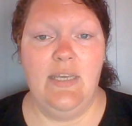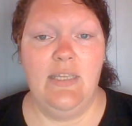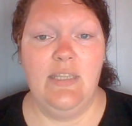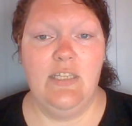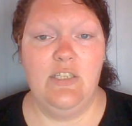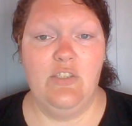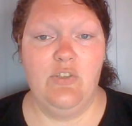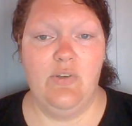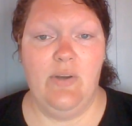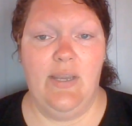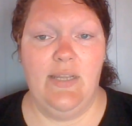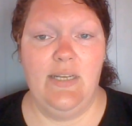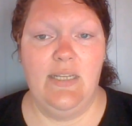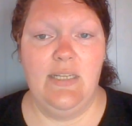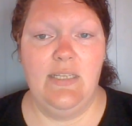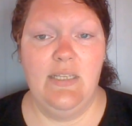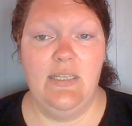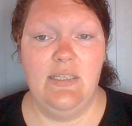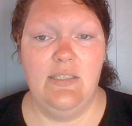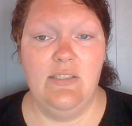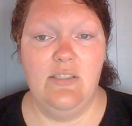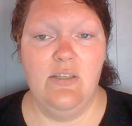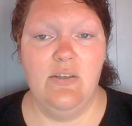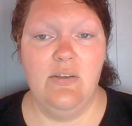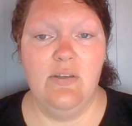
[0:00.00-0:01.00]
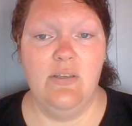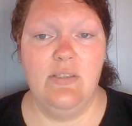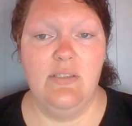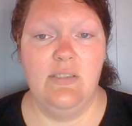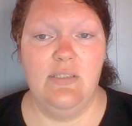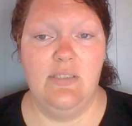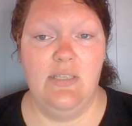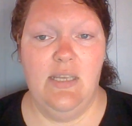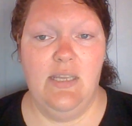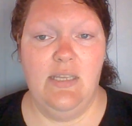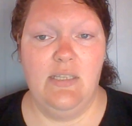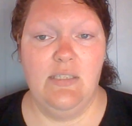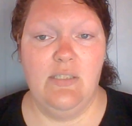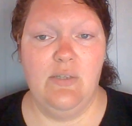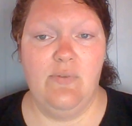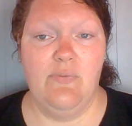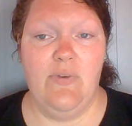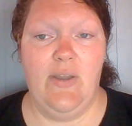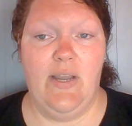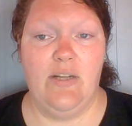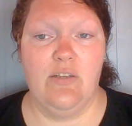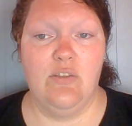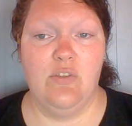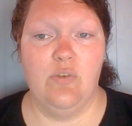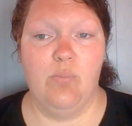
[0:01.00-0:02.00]
A training needs to consist of
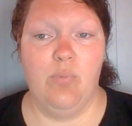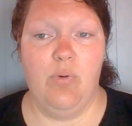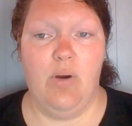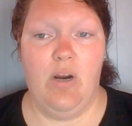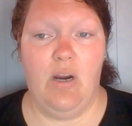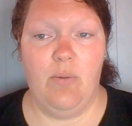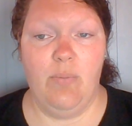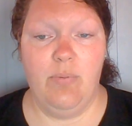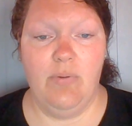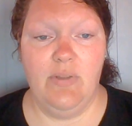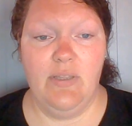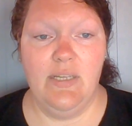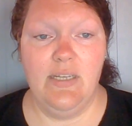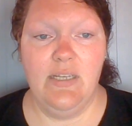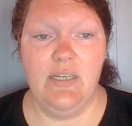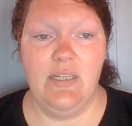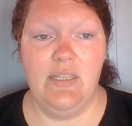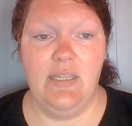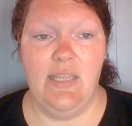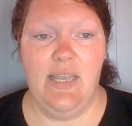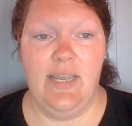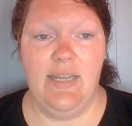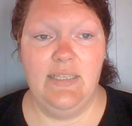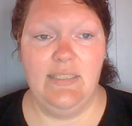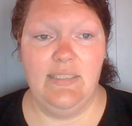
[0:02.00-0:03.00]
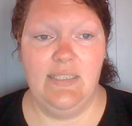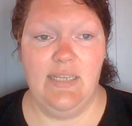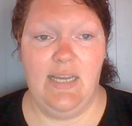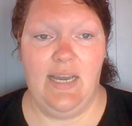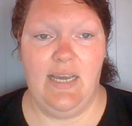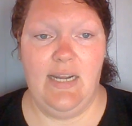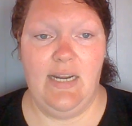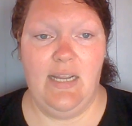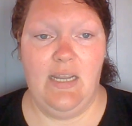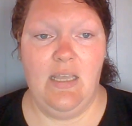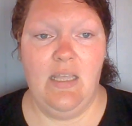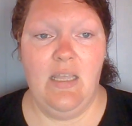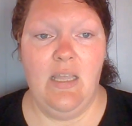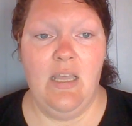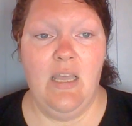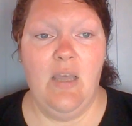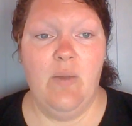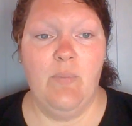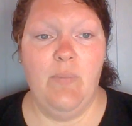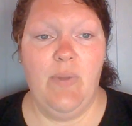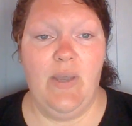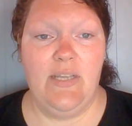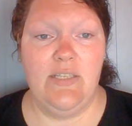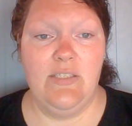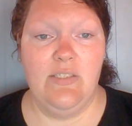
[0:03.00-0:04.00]
how to properly collect data
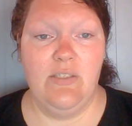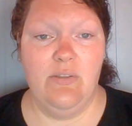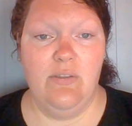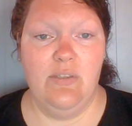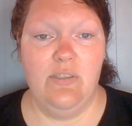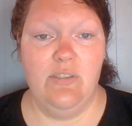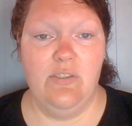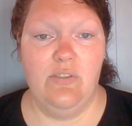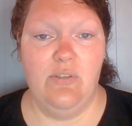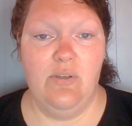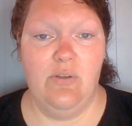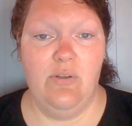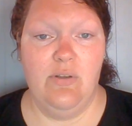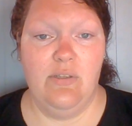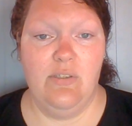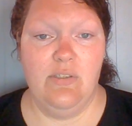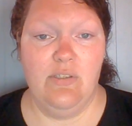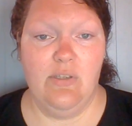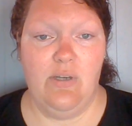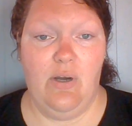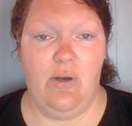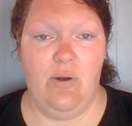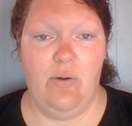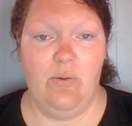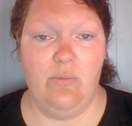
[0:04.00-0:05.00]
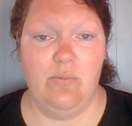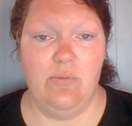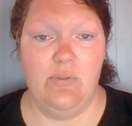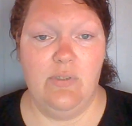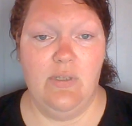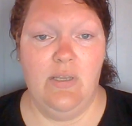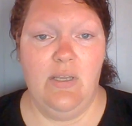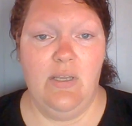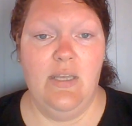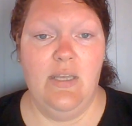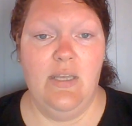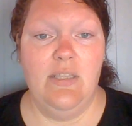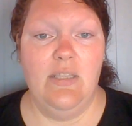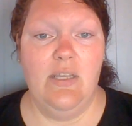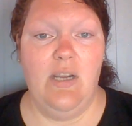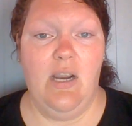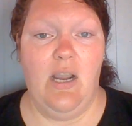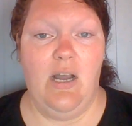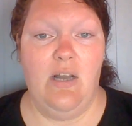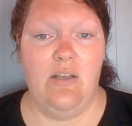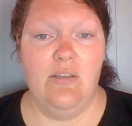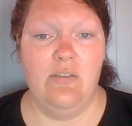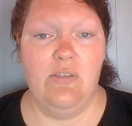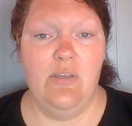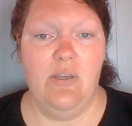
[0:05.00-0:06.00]
based on the student's goals. There
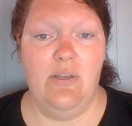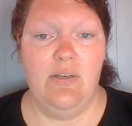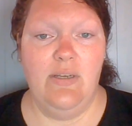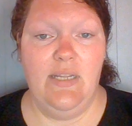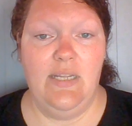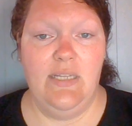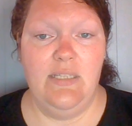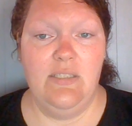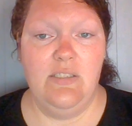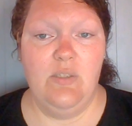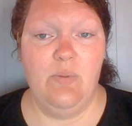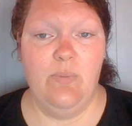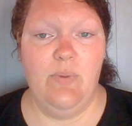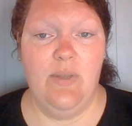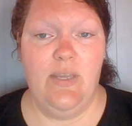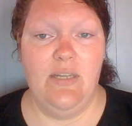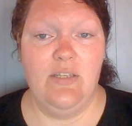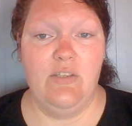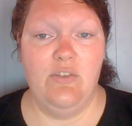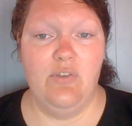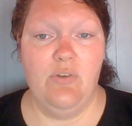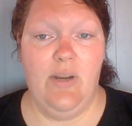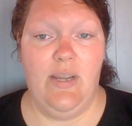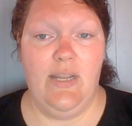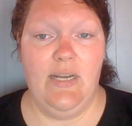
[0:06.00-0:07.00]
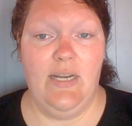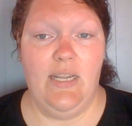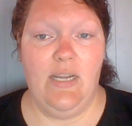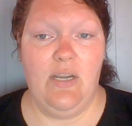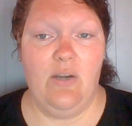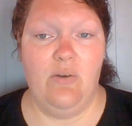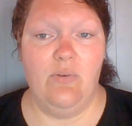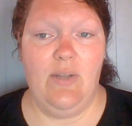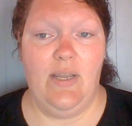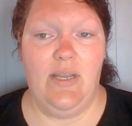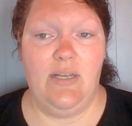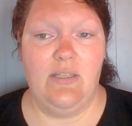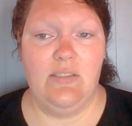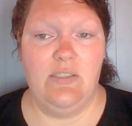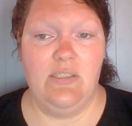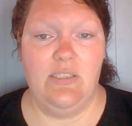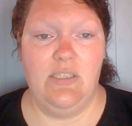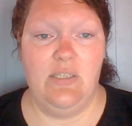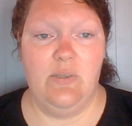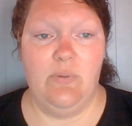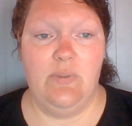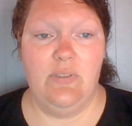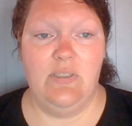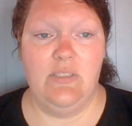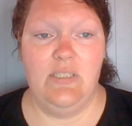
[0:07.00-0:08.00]
also needs to be a training on how to
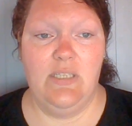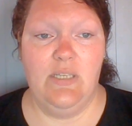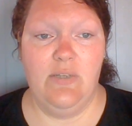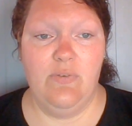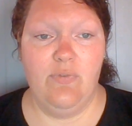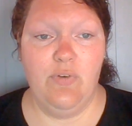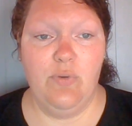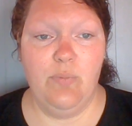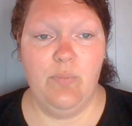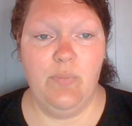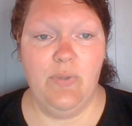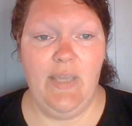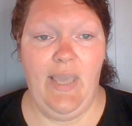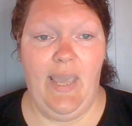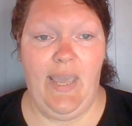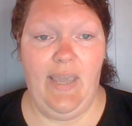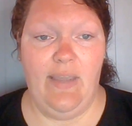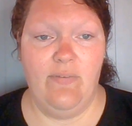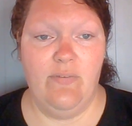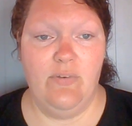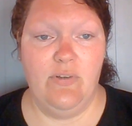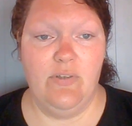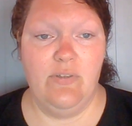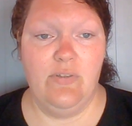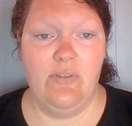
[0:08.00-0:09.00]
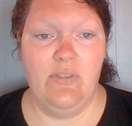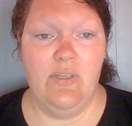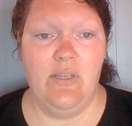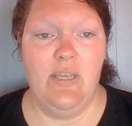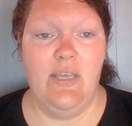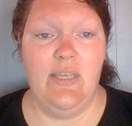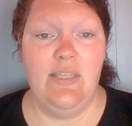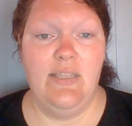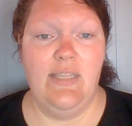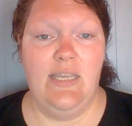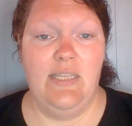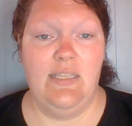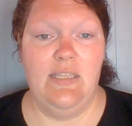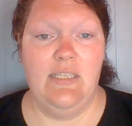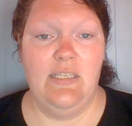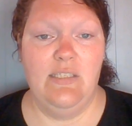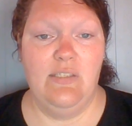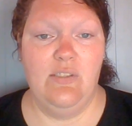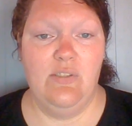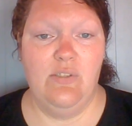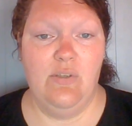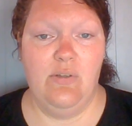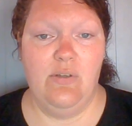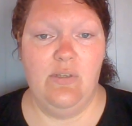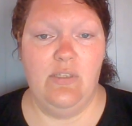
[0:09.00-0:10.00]
deal with different behaviors that these
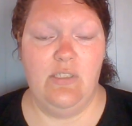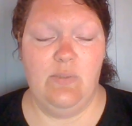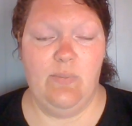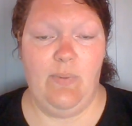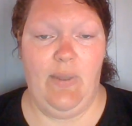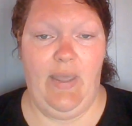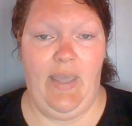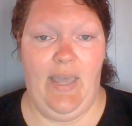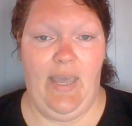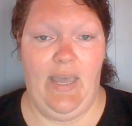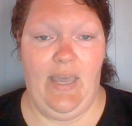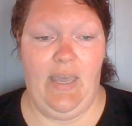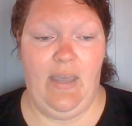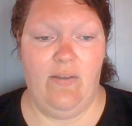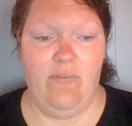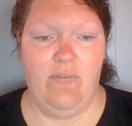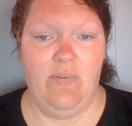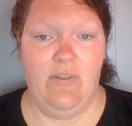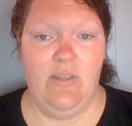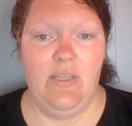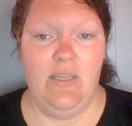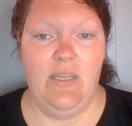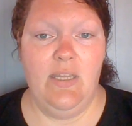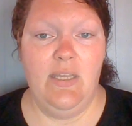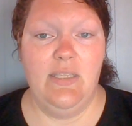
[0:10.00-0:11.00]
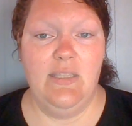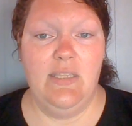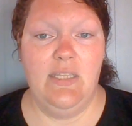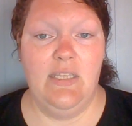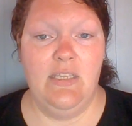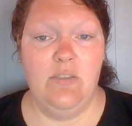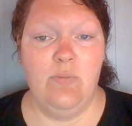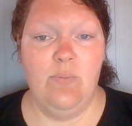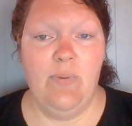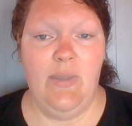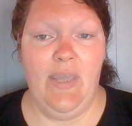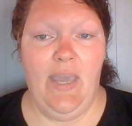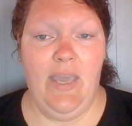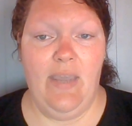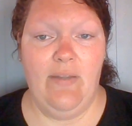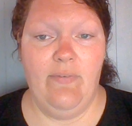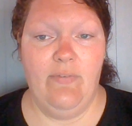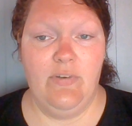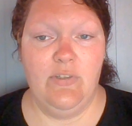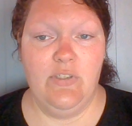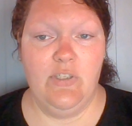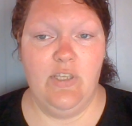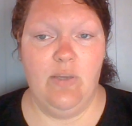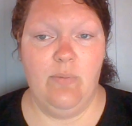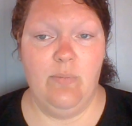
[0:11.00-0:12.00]
students may have. These
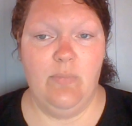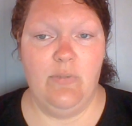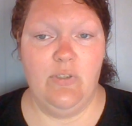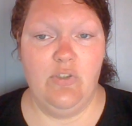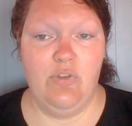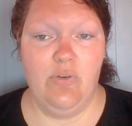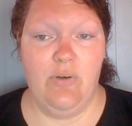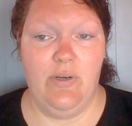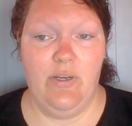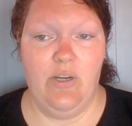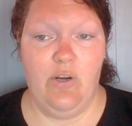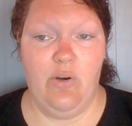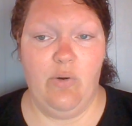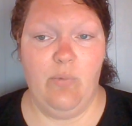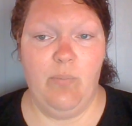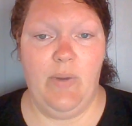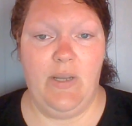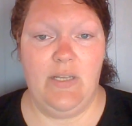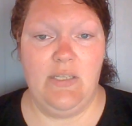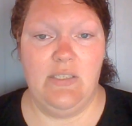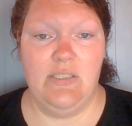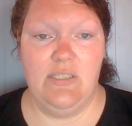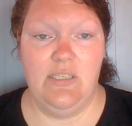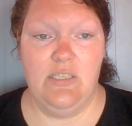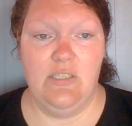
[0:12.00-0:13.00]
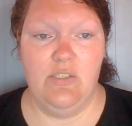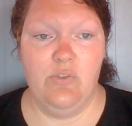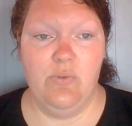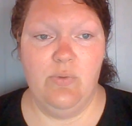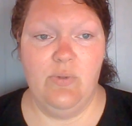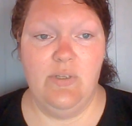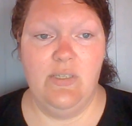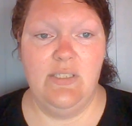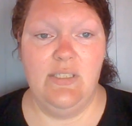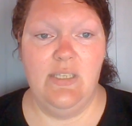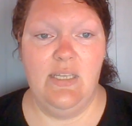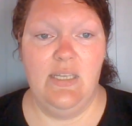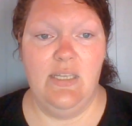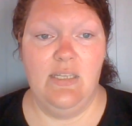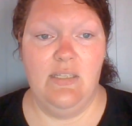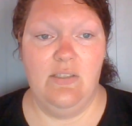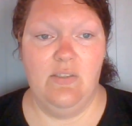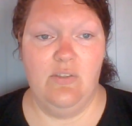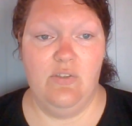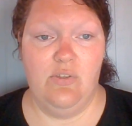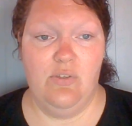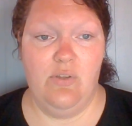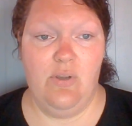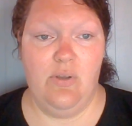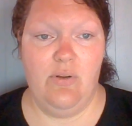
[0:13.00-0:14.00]
behaviors can be triggered by sensory
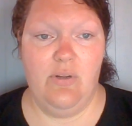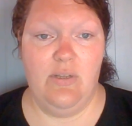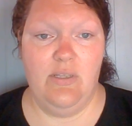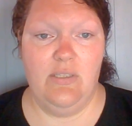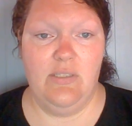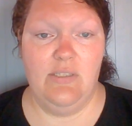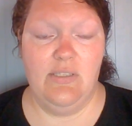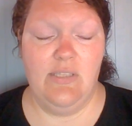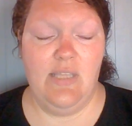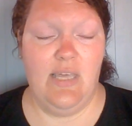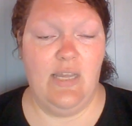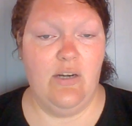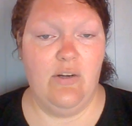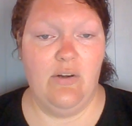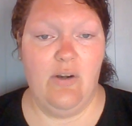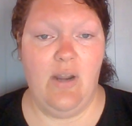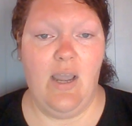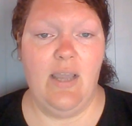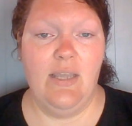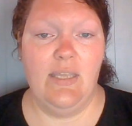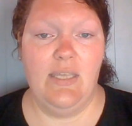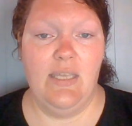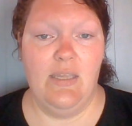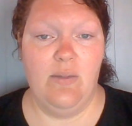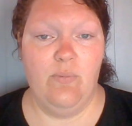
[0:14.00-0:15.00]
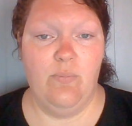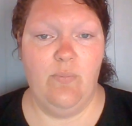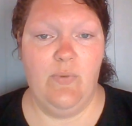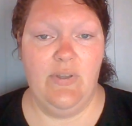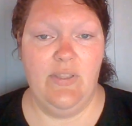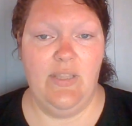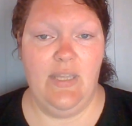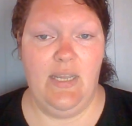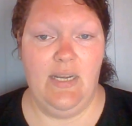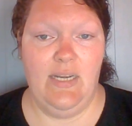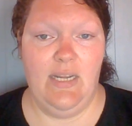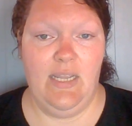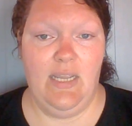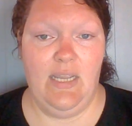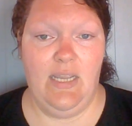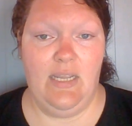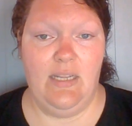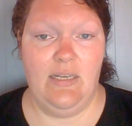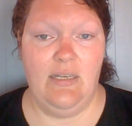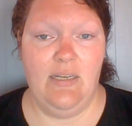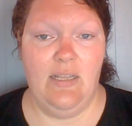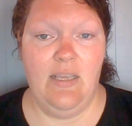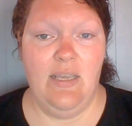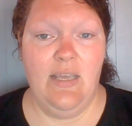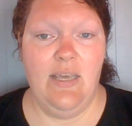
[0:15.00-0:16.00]
seeking students that are not getting what they
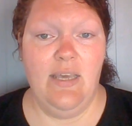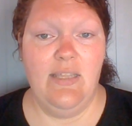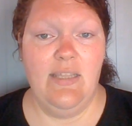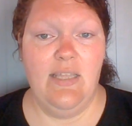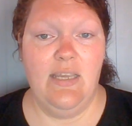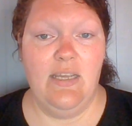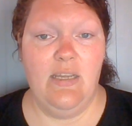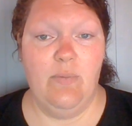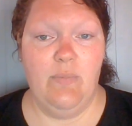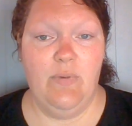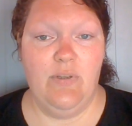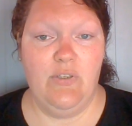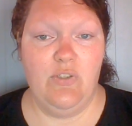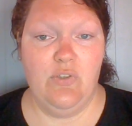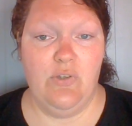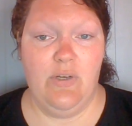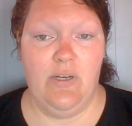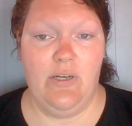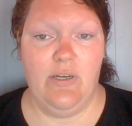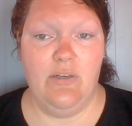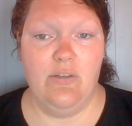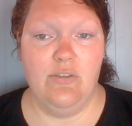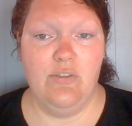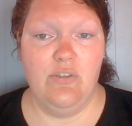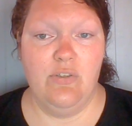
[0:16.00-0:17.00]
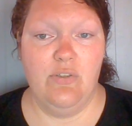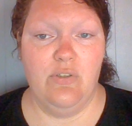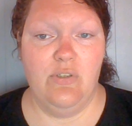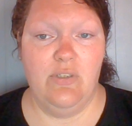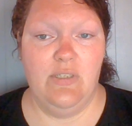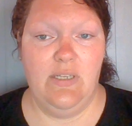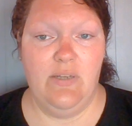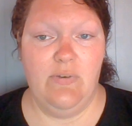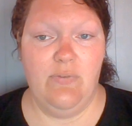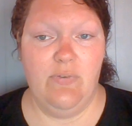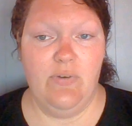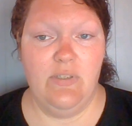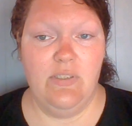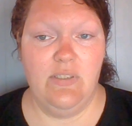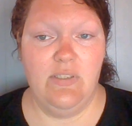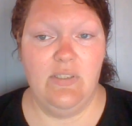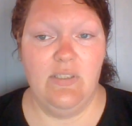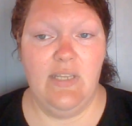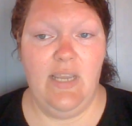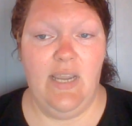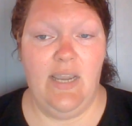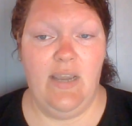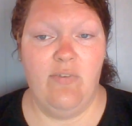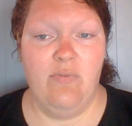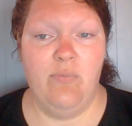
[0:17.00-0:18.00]
need. They can be triggered due to different
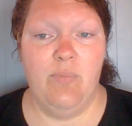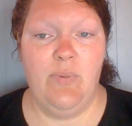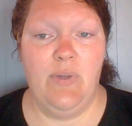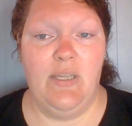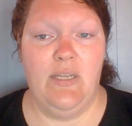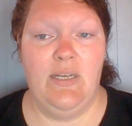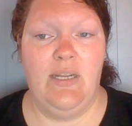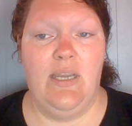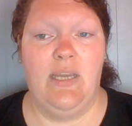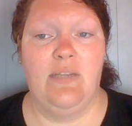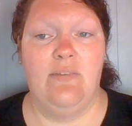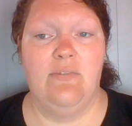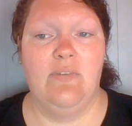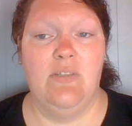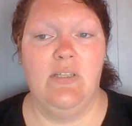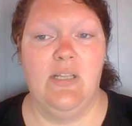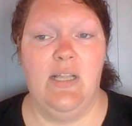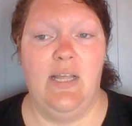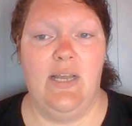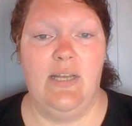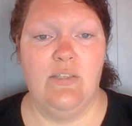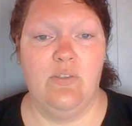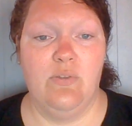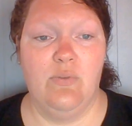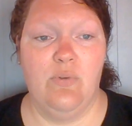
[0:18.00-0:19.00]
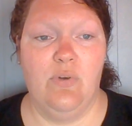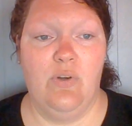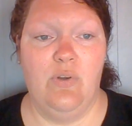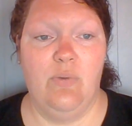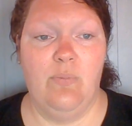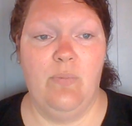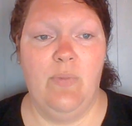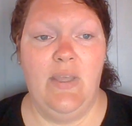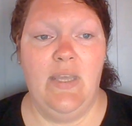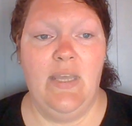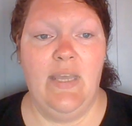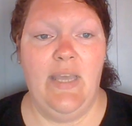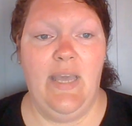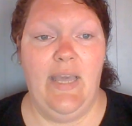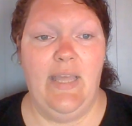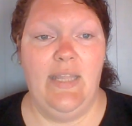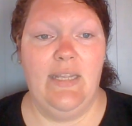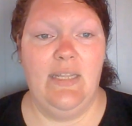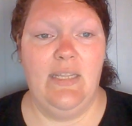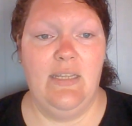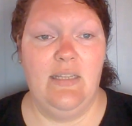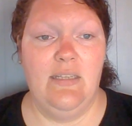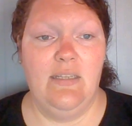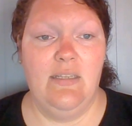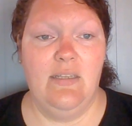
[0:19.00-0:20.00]
staff being out of the classroom
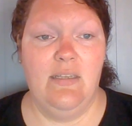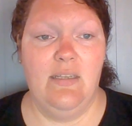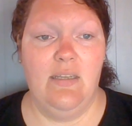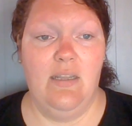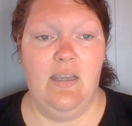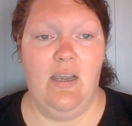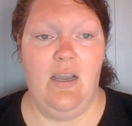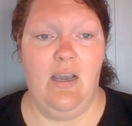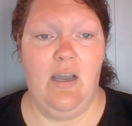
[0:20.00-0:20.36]
and then